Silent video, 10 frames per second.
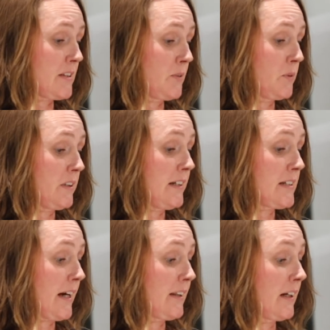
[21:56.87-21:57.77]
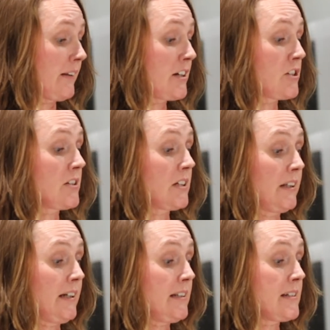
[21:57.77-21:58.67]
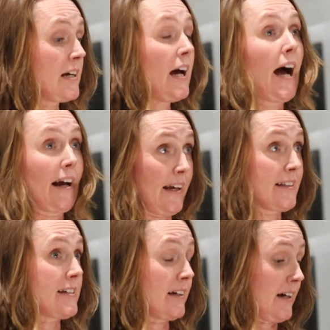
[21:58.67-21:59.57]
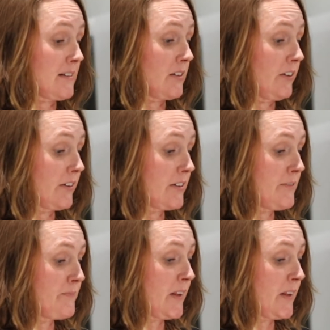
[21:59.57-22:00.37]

that would need to get the collection to Leeds and get it catalogued.